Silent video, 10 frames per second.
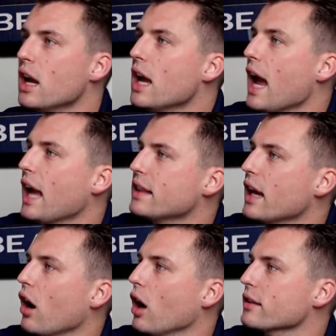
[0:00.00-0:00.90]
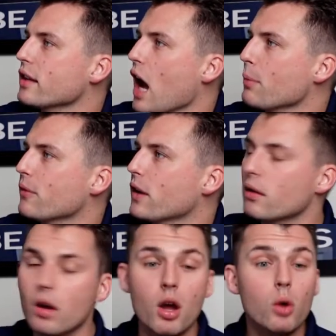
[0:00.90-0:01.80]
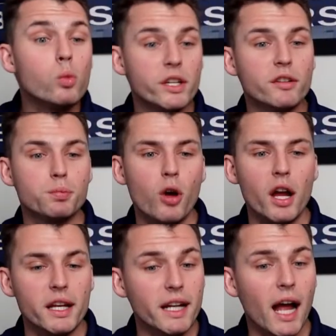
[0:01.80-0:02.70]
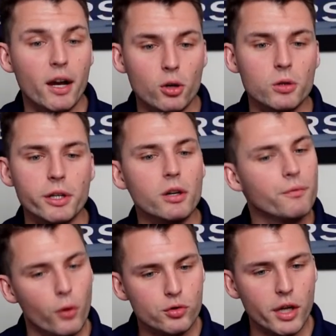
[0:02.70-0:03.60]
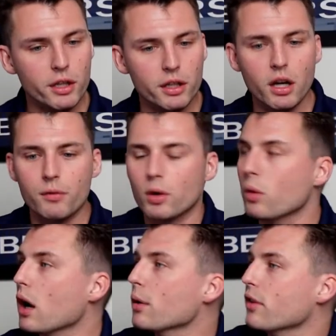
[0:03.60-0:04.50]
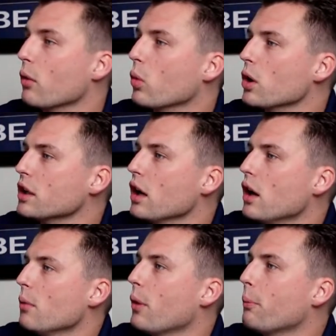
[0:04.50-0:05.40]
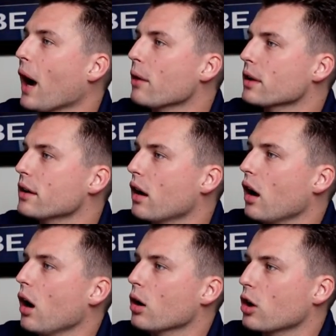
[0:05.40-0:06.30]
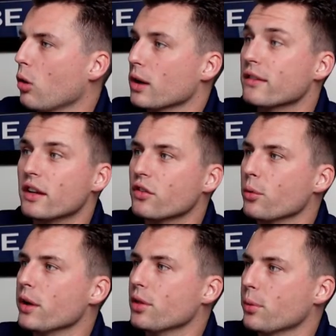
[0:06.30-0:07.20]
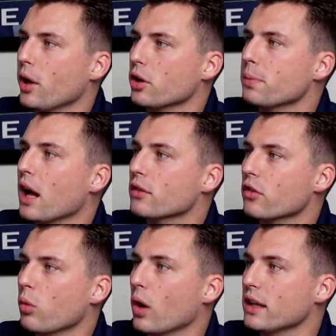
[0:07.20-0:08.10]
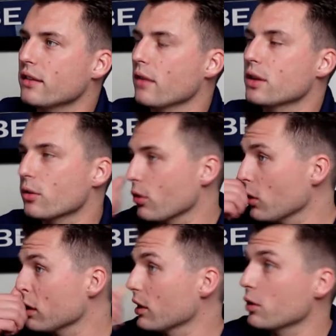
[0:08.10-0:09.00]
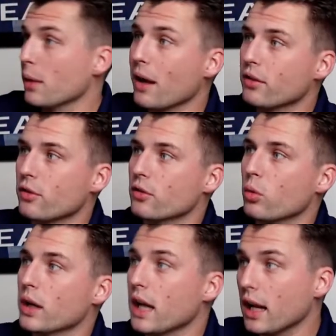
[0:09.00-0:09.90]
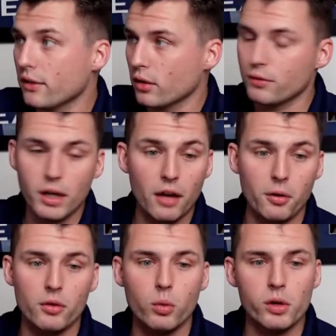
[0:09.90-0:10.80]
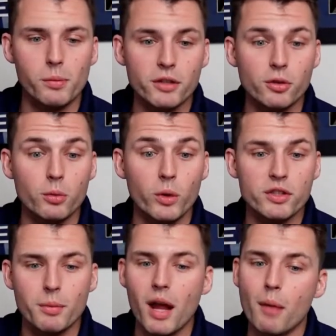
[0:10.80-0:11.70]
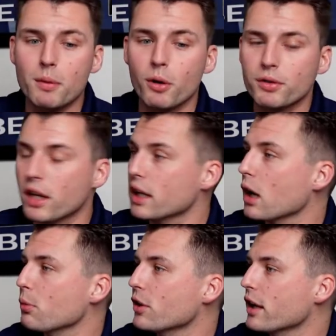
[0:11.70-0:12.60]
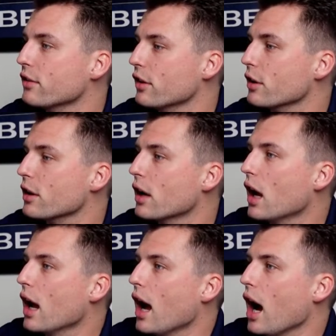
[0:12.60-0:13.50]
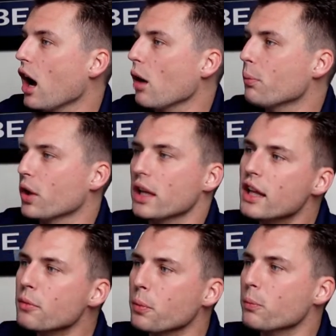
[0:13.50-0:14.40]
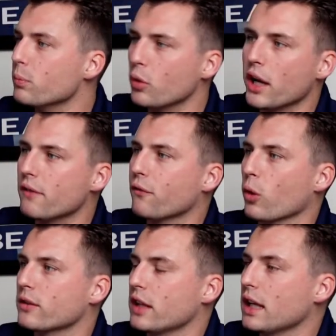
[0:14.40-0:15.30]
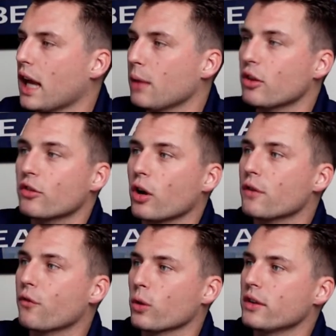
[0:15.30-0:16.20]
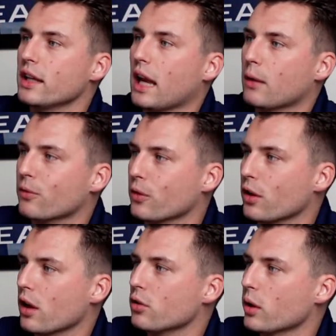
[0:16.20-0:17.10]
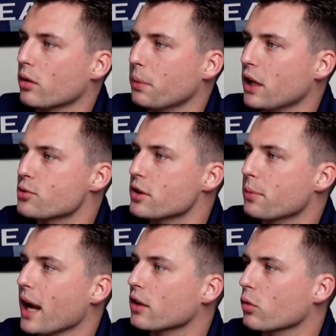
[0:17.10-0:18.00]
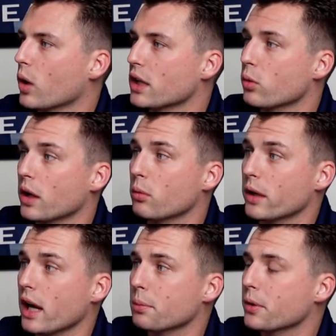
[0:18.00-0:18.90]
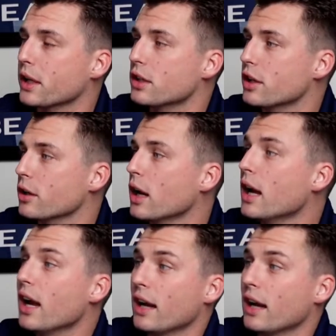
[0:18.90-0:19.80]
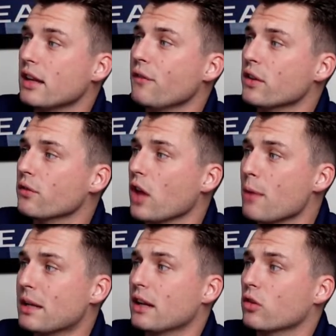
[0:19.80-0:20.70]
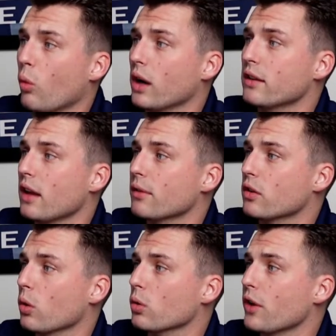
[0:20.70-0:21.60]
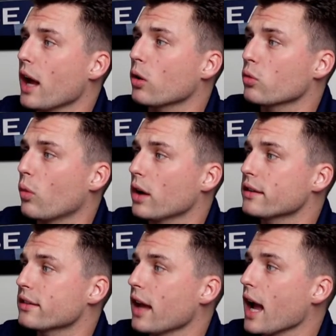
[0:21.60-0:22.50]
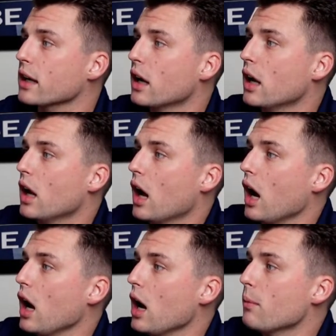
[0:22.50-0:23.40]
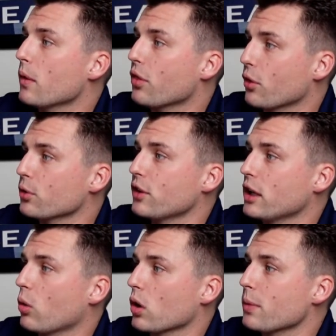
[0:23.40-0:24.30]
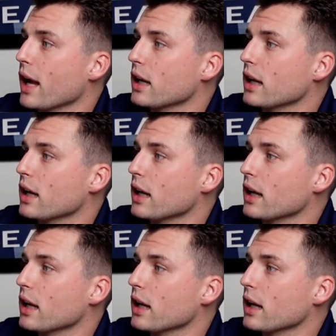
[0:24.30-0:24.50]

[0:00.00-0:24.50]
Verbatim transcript: And then on top of it, we just brought in a guy earlier. Unfortunately, I couldn't cover it while I was at work. But Byron uh, Cowart, six three, three hundred pounds, twenty-seven years old, literally about to turn twenty-eight. So if you guys are on Twitter, make sure to wish him a happy birthday in a couple days here. Uh, but he's played in fourteen games. He started fourteen games for the New England Patriots back in twenty twenty, where he had a pretty good year. As a defensive lineman, he had twenty-seven total tackles, one sack, um, thirteen quarterback